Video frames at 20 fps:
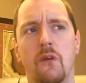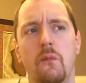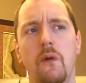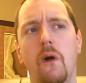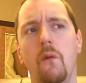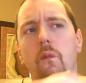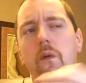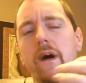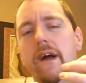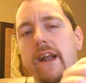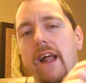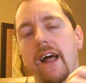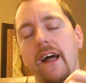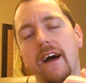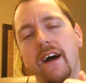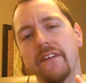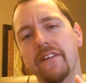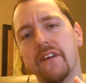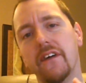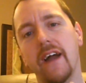Well, what
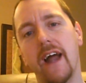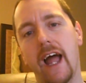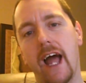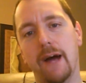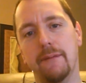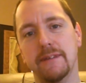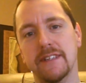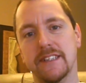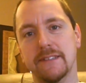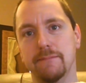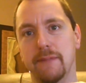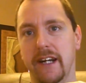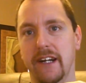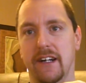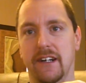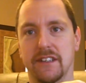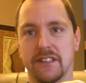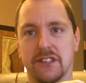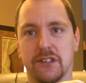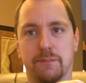other habits
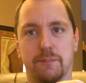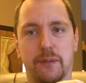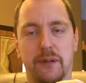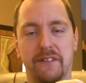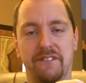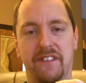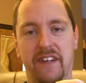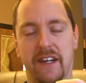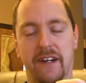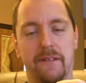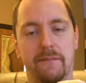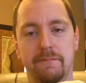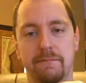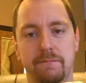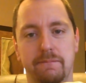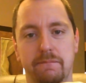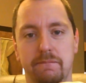might also prevail?